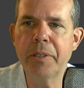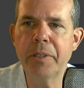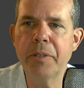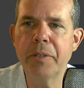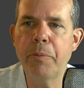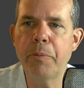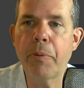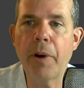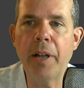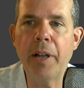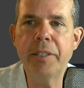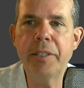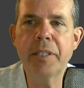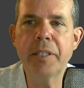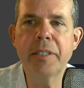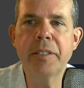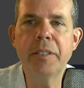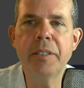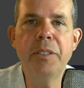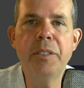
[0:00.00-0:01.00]
to
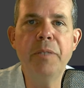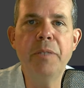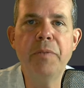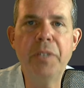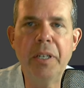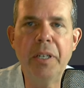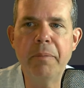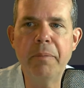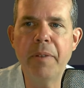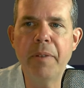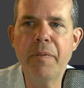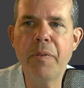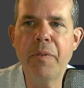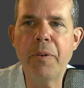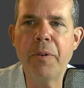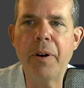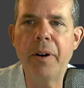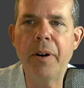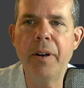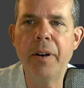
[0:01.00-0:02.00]
projects that you've done
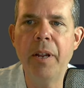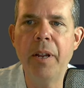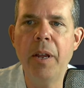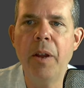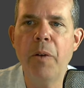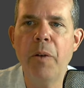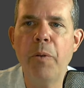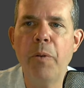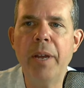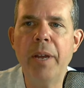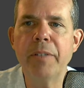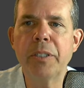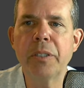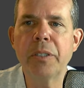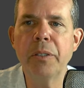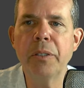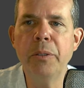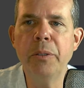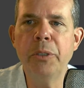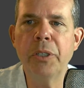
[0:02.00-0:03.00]
before. We have a
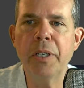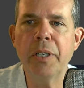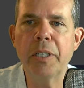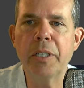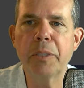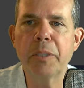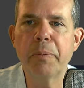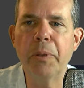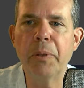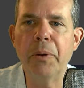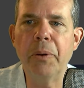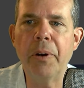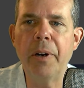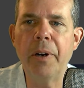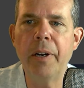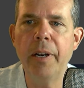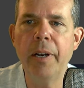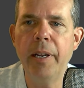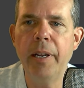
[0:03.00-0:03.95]
Solution Explorer.